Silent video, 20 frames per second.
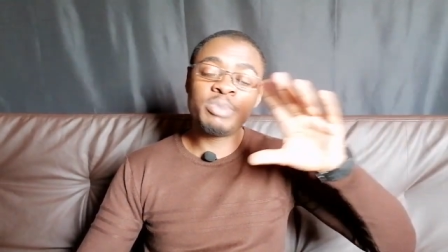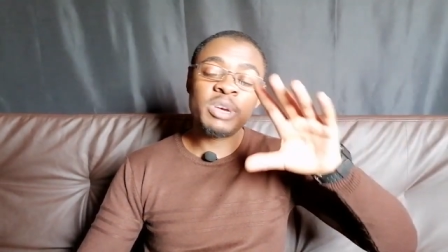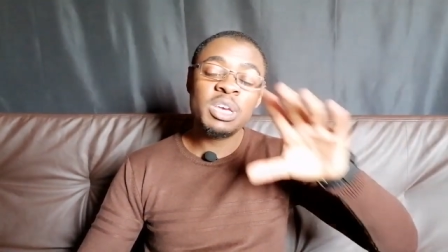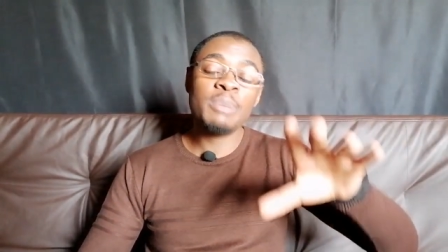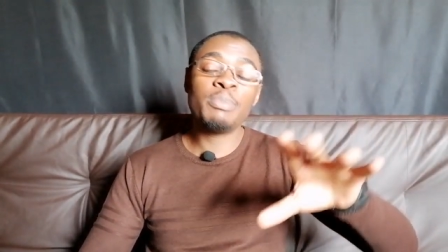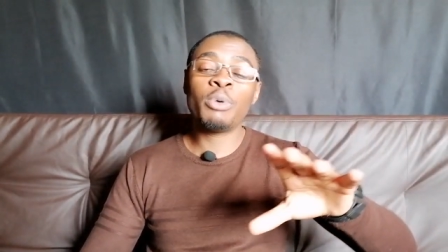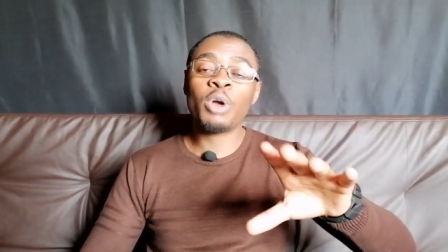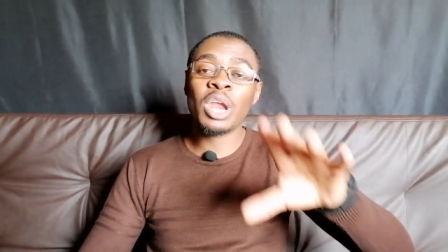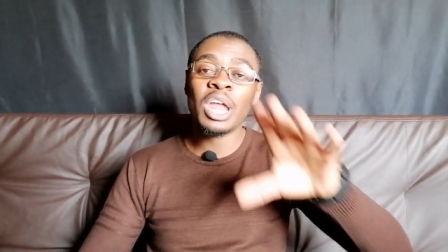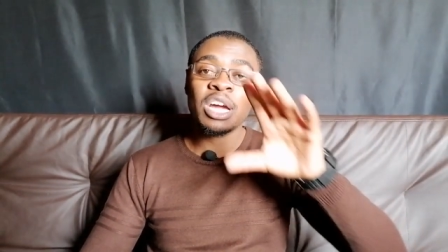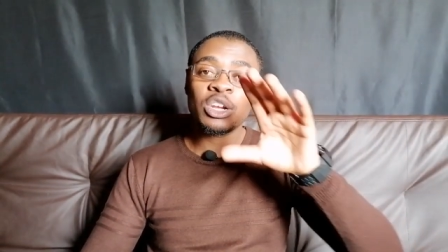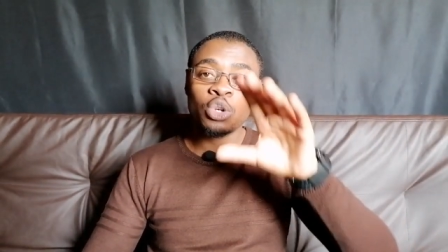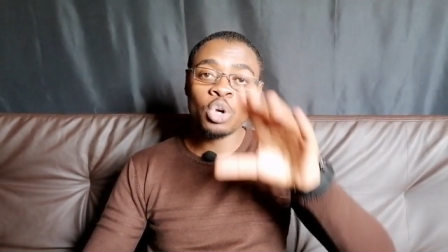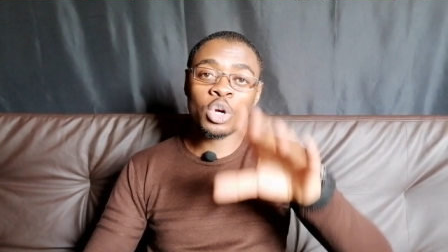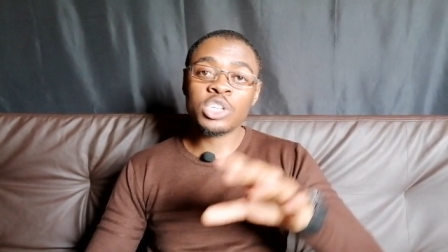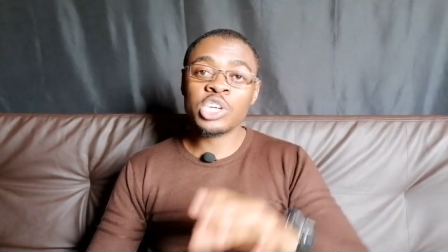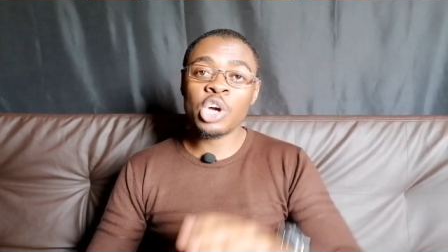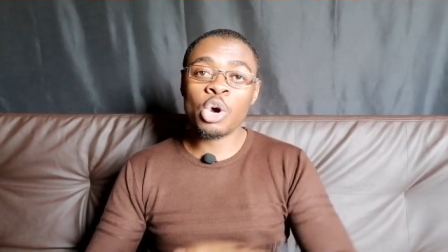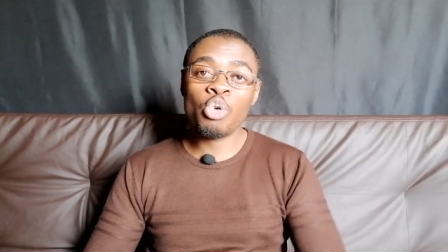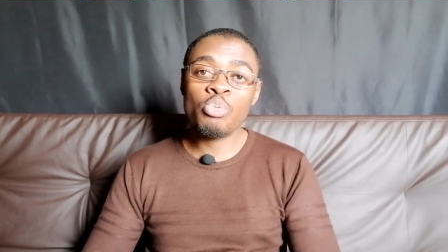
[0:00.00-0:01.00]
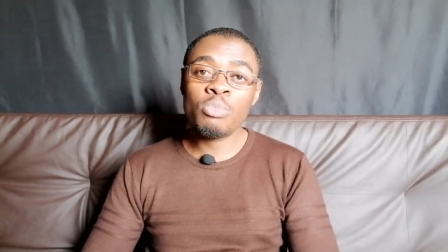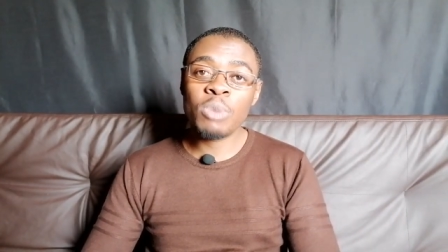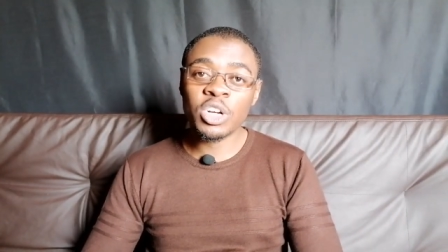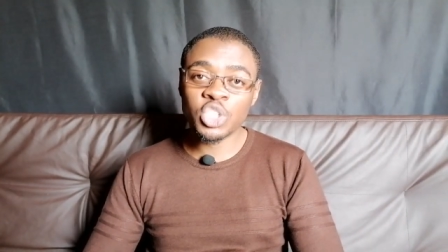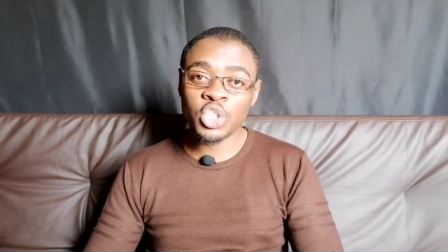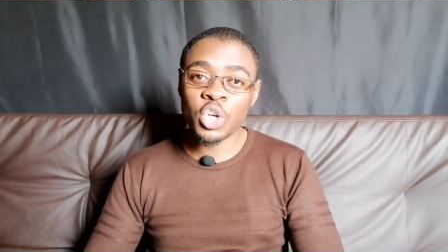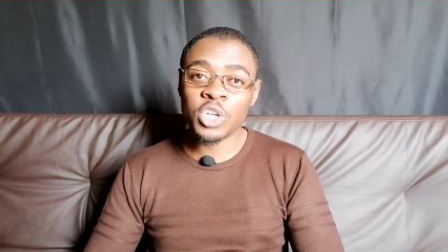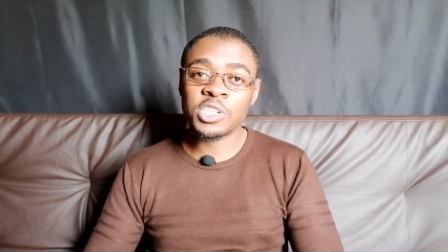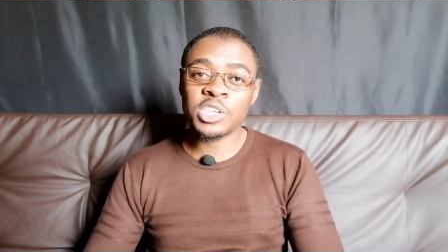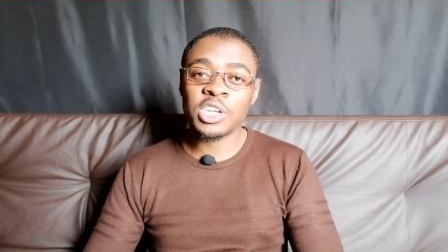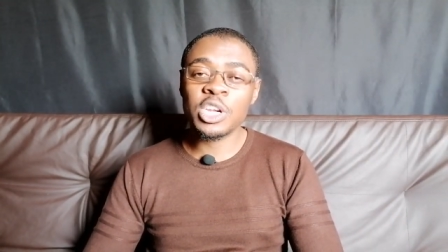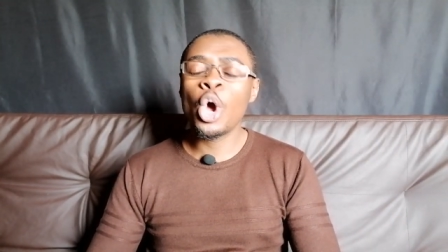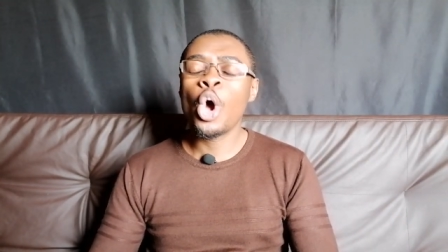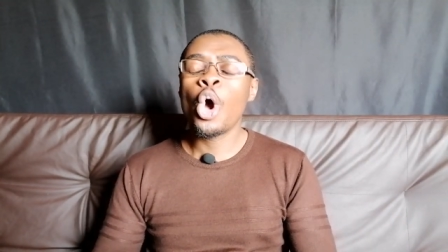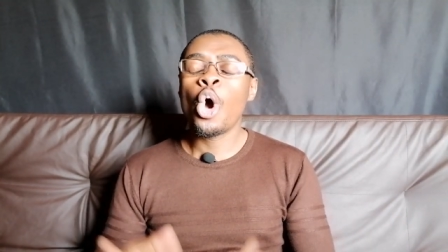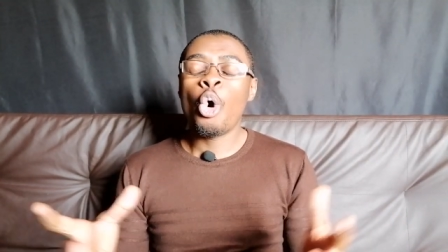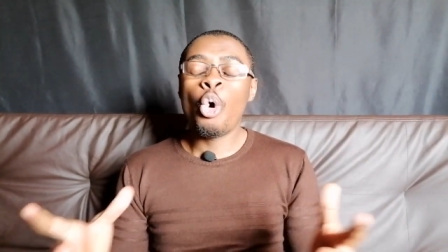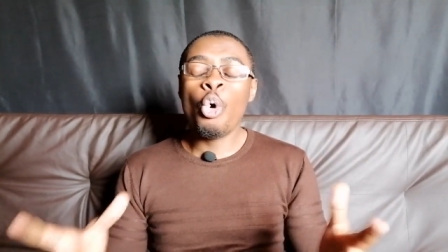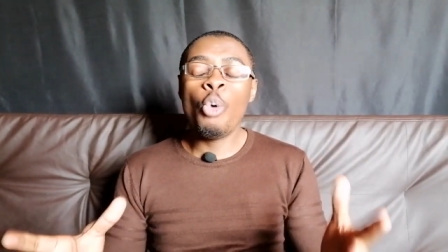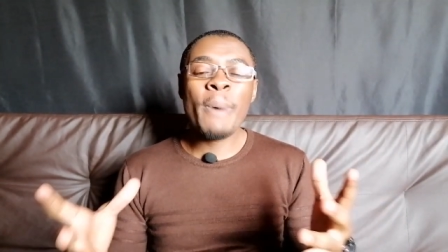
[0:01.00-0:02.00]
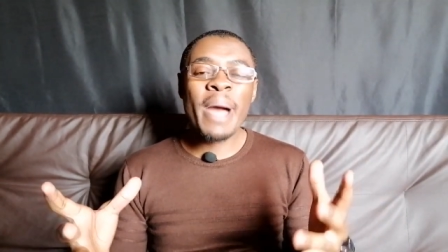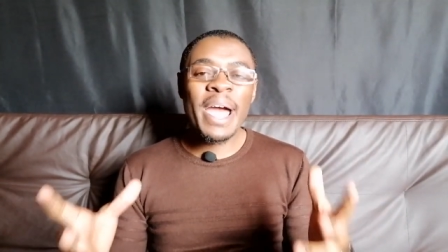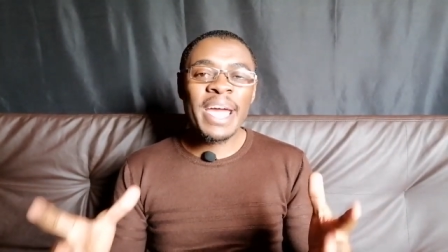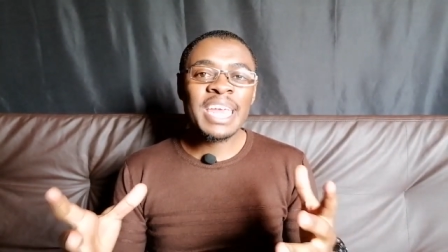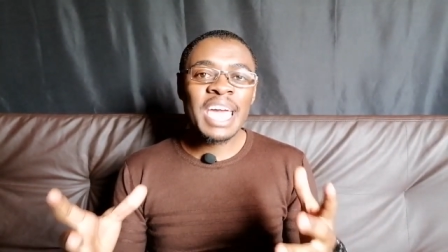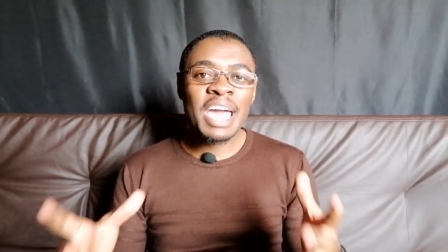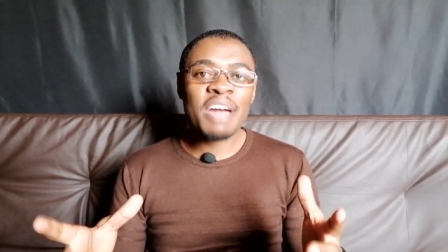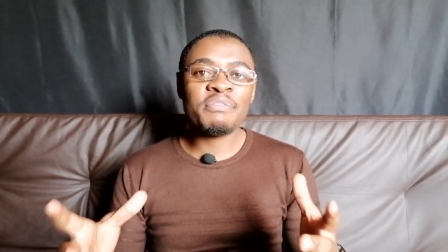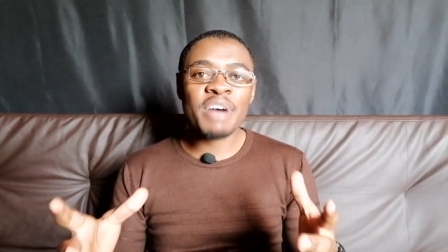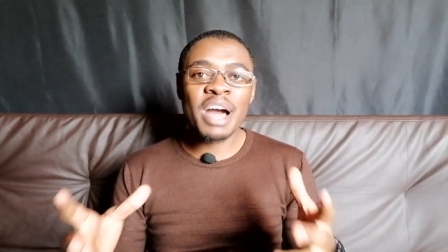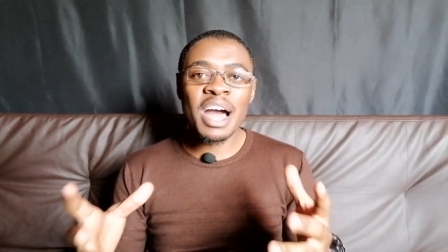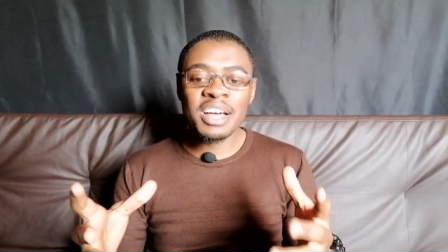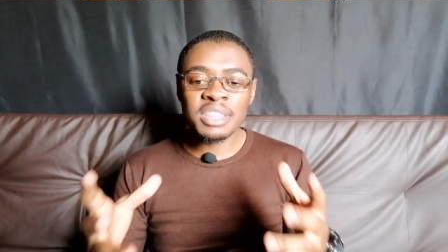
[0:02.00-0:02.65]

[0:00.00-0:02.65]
People like Dr. Umar Johnson, who might have